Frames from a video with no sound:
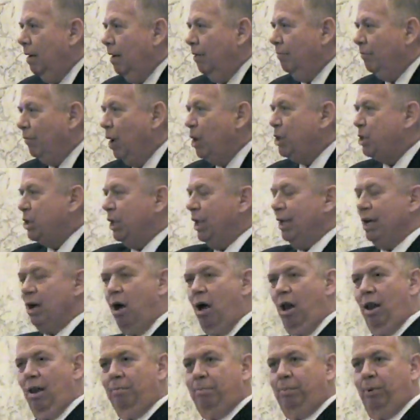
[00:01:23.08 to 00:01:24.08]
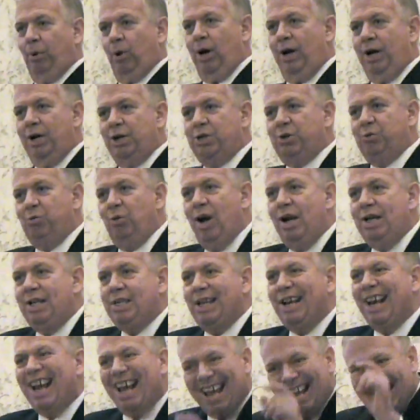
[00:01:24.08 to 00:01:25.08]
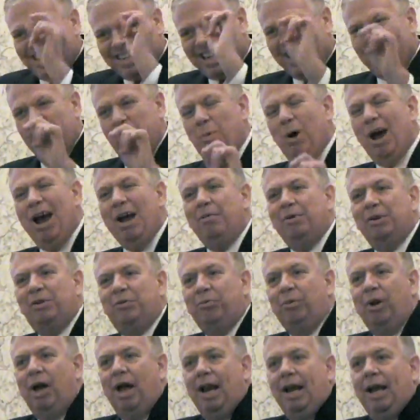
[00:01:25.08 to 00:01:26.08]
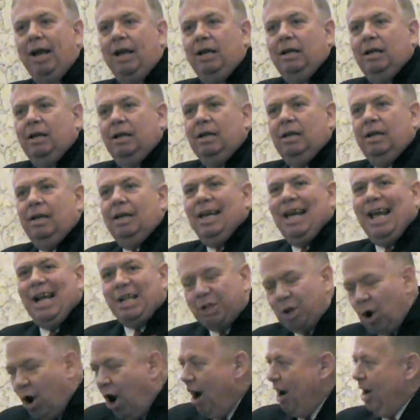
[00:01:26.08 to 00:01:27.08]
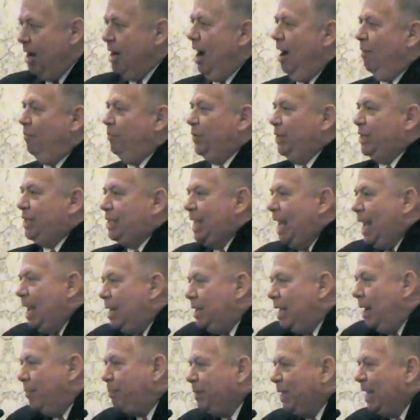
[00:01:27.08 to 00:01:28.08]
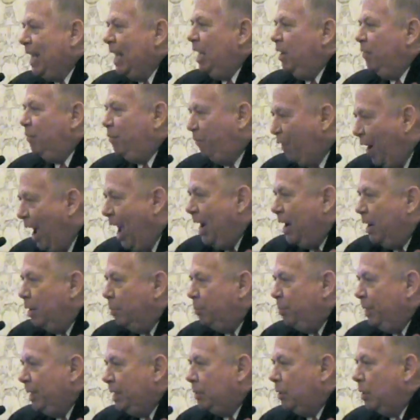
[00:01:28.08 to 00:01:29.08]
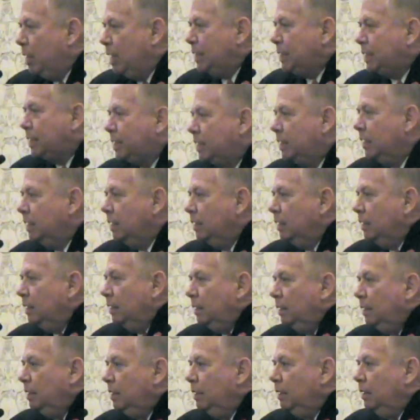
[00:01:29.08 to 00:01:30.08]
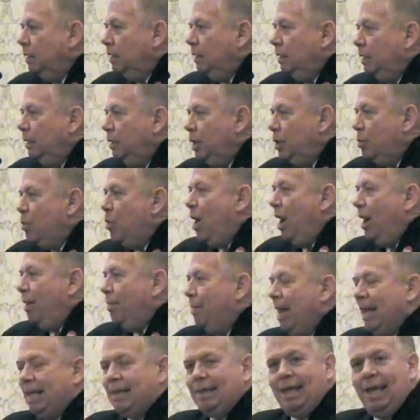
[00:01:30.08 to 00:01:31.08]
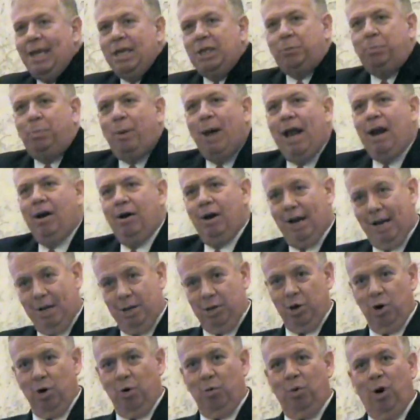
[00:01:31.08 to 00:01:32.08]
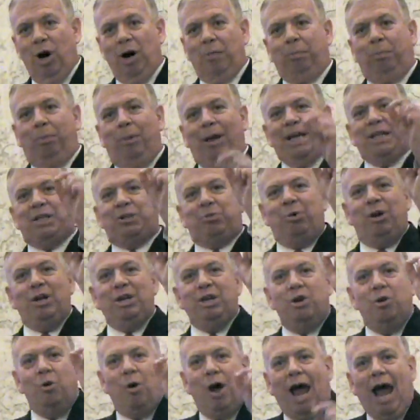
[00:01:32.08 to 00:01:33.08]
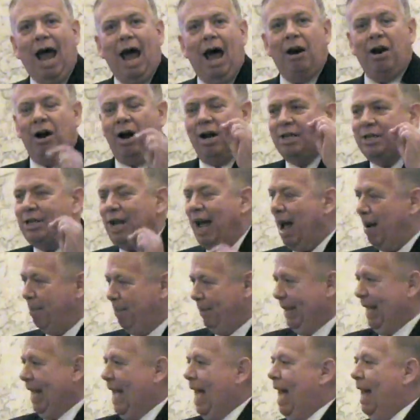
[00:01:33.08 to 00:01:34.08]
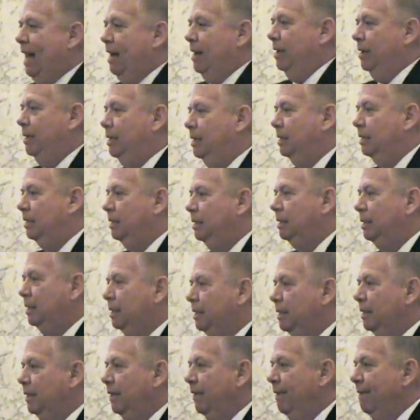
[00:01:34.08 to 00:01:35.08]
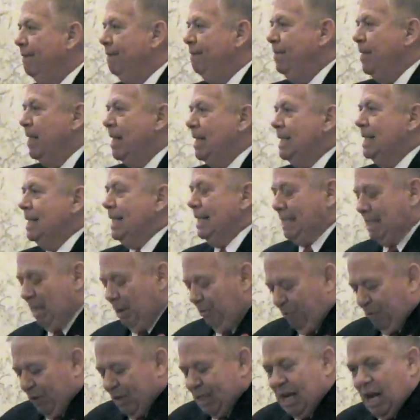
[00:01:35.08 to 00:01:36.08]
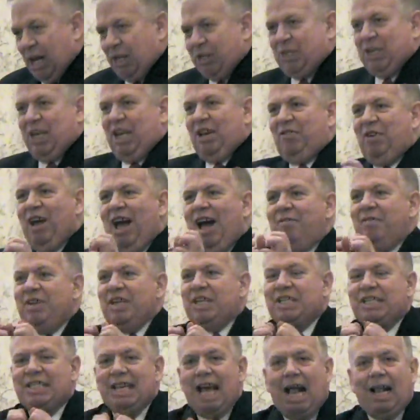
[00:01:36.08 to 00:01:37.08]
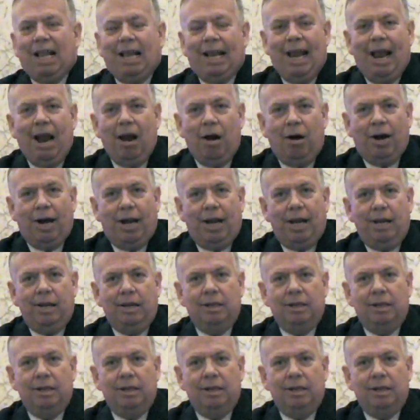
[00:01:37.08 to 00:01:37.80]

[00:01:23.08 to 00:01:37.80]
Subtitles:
virtually all employers run today and get away with running. It's hard enough to stand up to getting fired because you want to make things better in your workplace. When you add on top of that the difficulty of having solidarity,